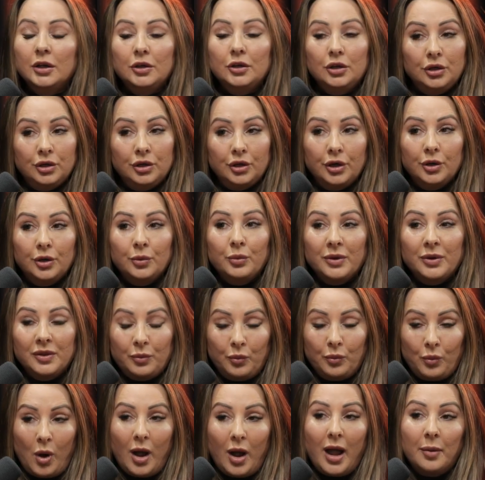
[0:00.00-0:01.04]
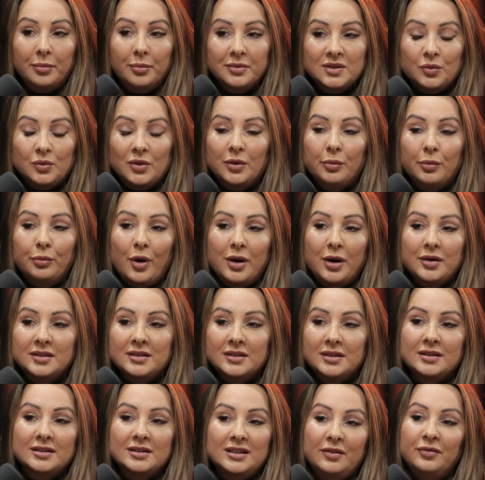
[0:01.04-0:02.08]
with what happens with
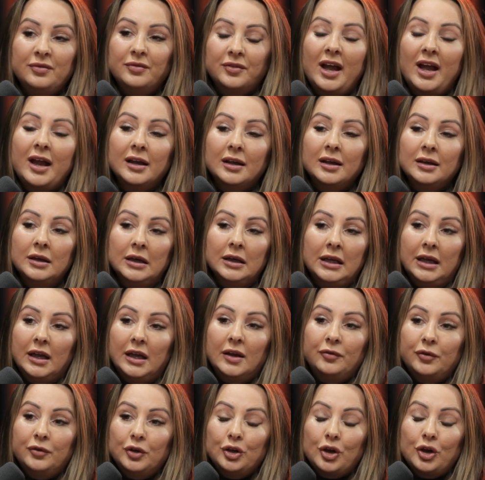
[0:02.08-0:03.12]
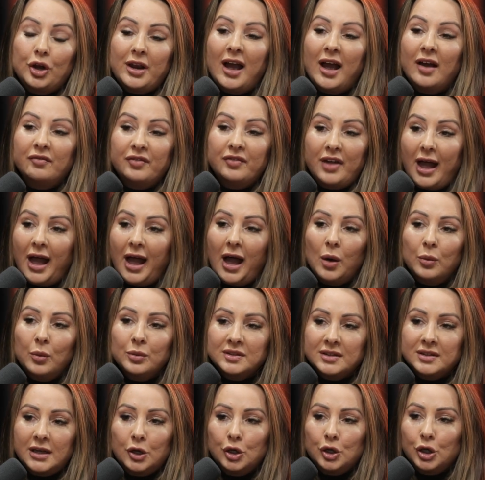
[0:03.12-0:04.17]
apprentices, if you don't have the hours
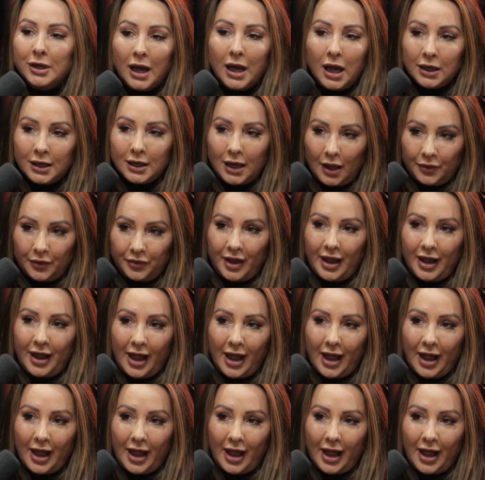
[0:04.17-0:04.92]
there, you can't cut their